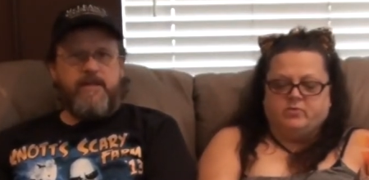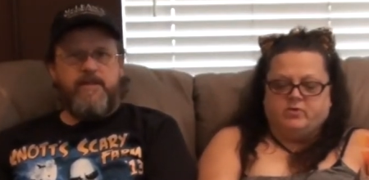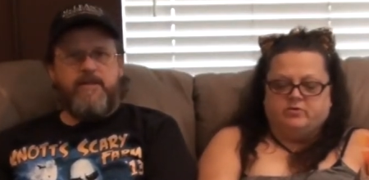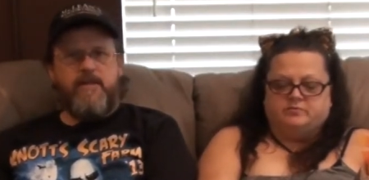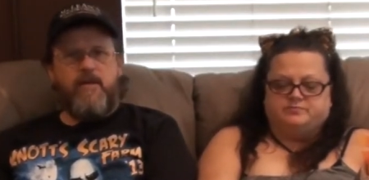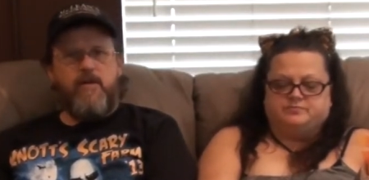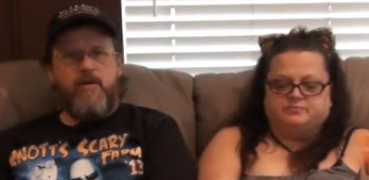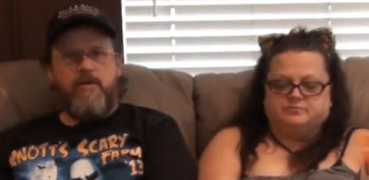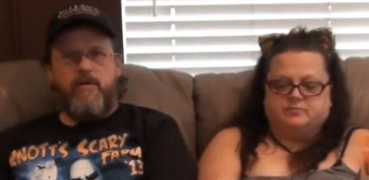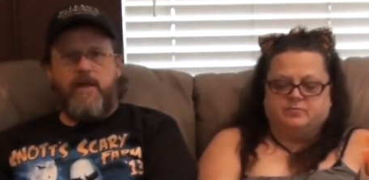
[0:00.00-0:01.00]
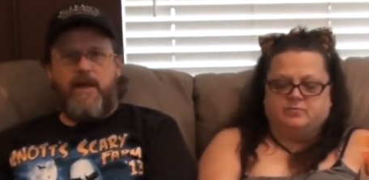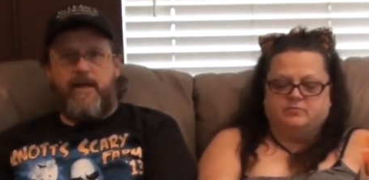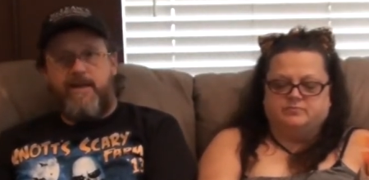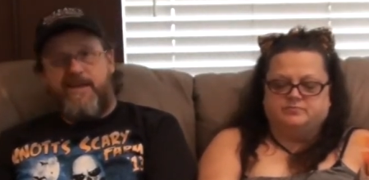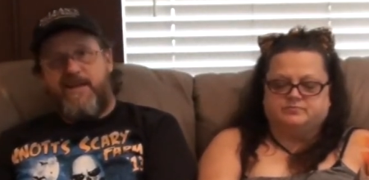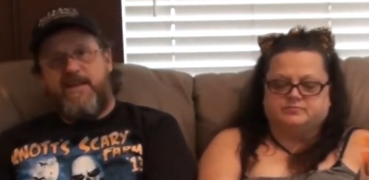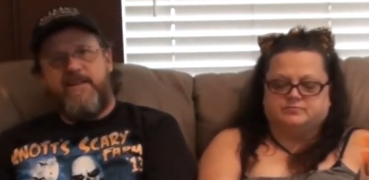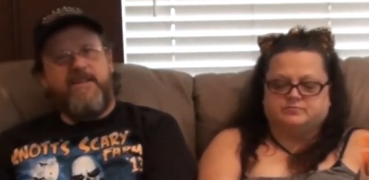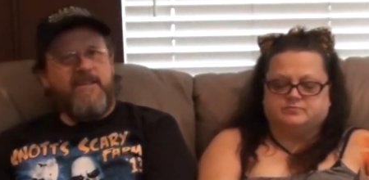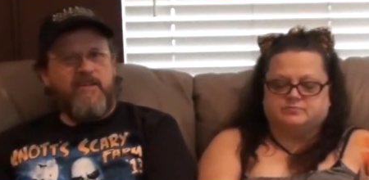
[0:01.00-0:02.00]
Speaker 1: So
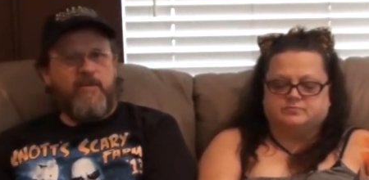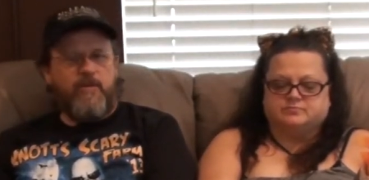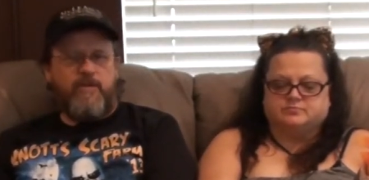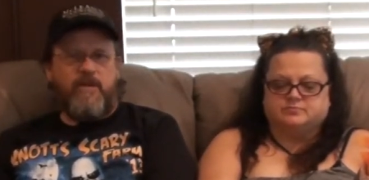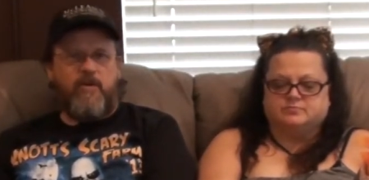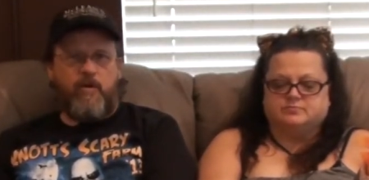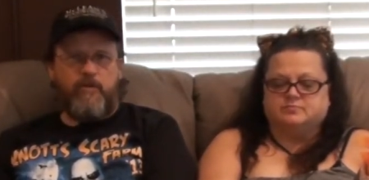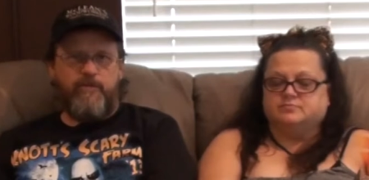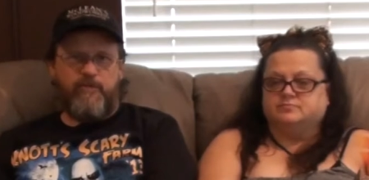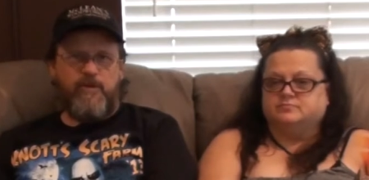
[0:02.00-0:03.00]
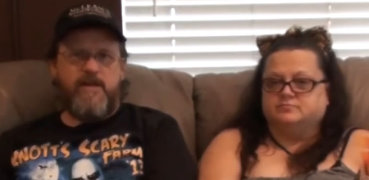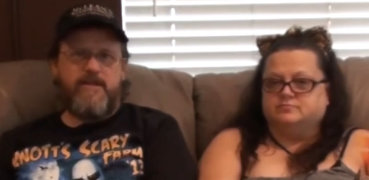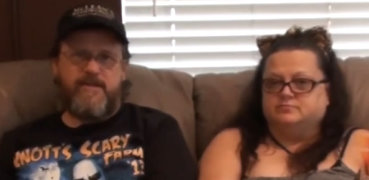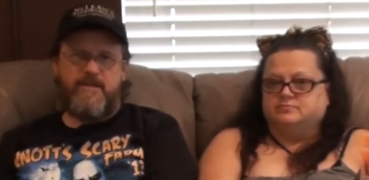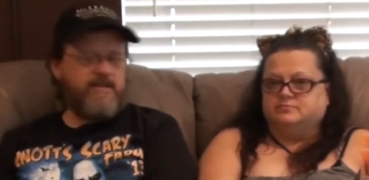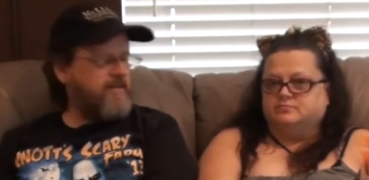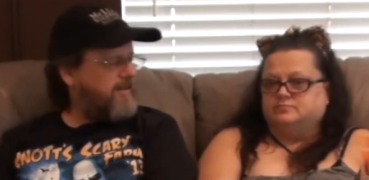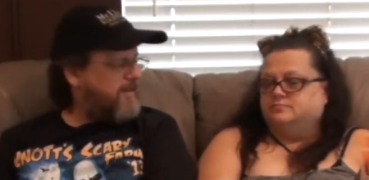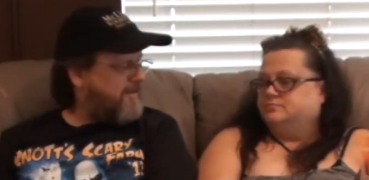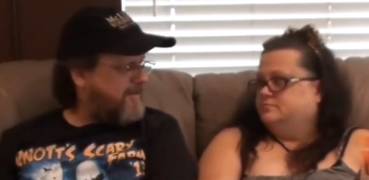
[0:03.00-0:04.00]
you know, cold for us is,
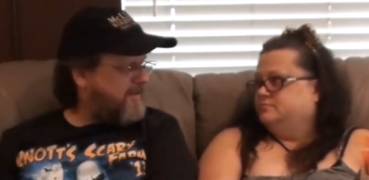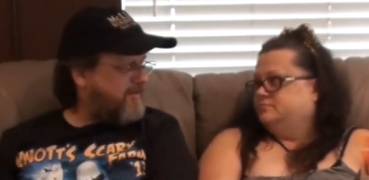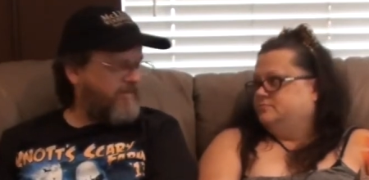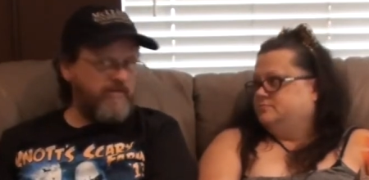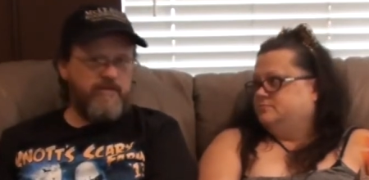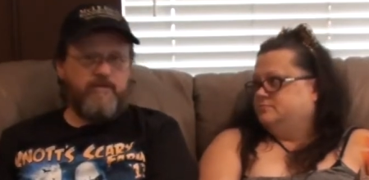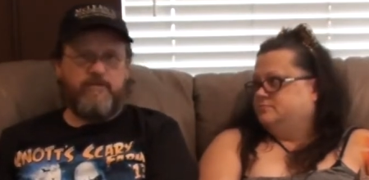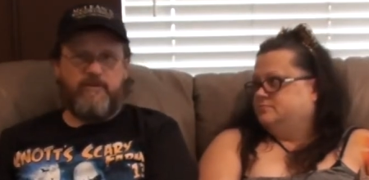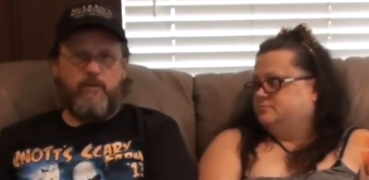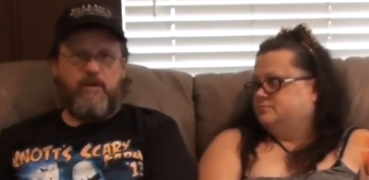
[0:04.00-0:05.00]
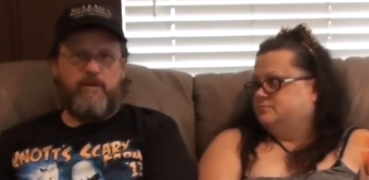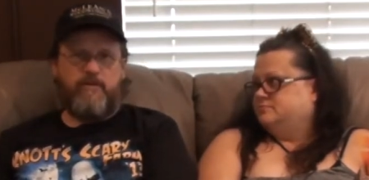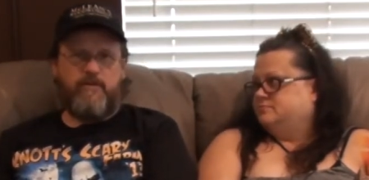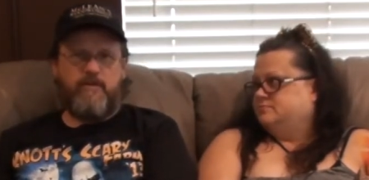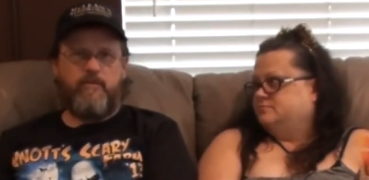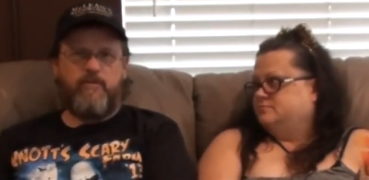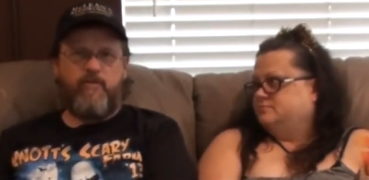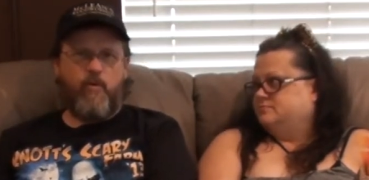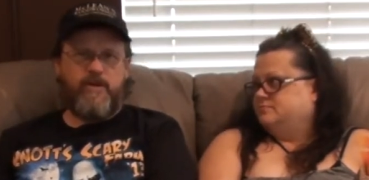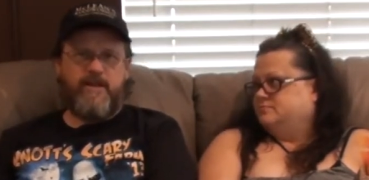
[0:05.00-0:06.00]
is well,
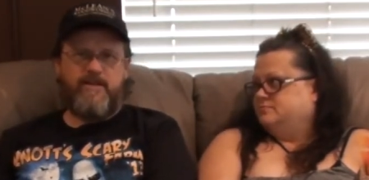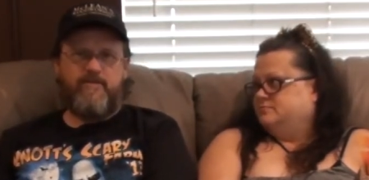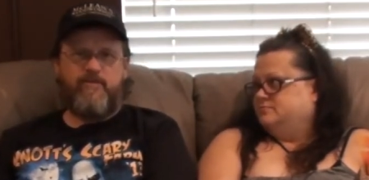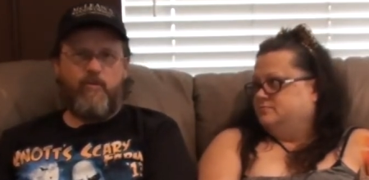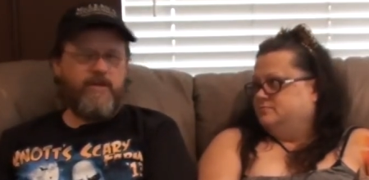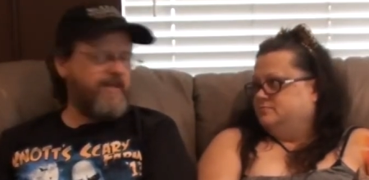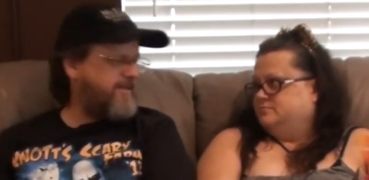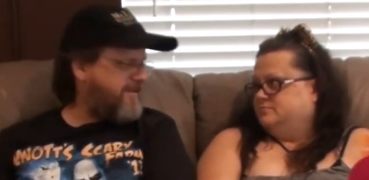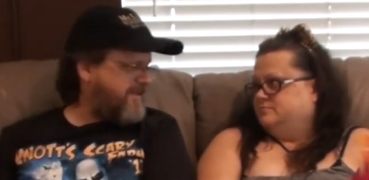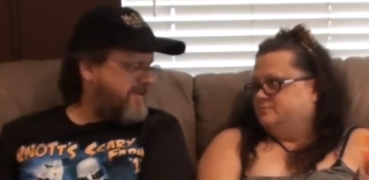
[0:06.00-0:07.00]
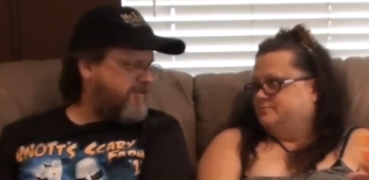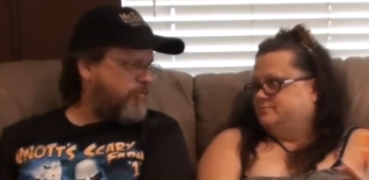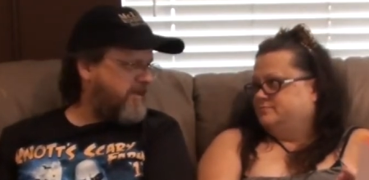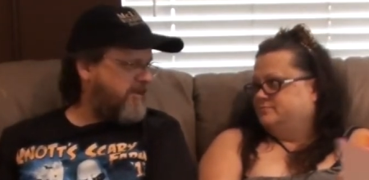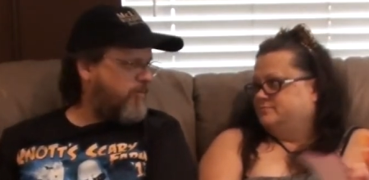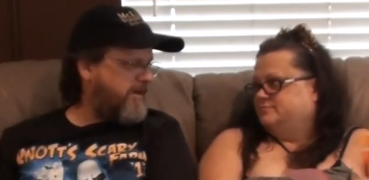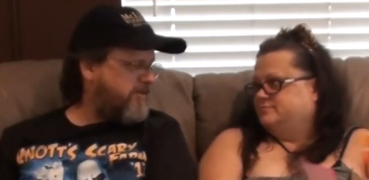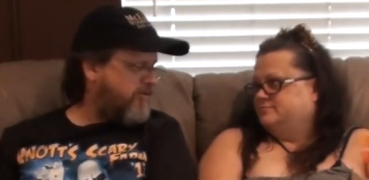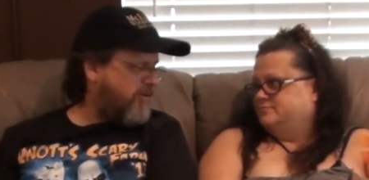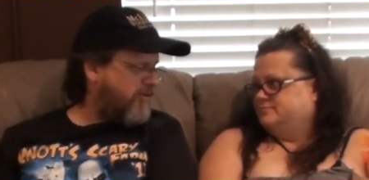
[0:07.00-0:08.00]
40, 40s is really way
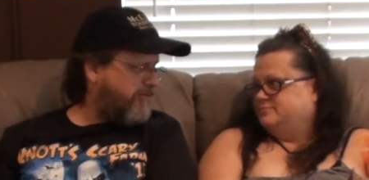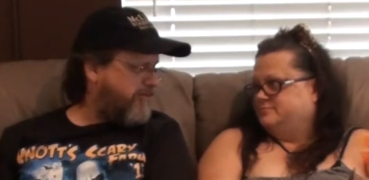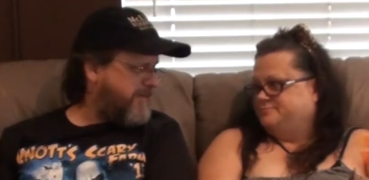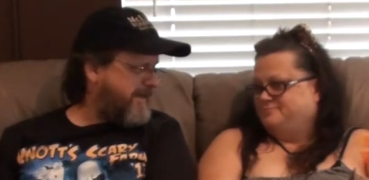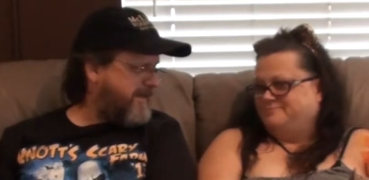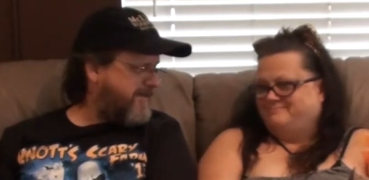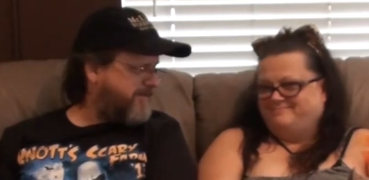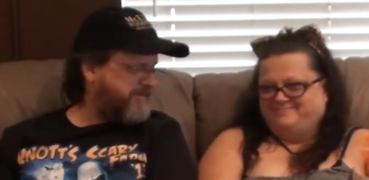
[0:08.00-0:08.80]
too cold for me.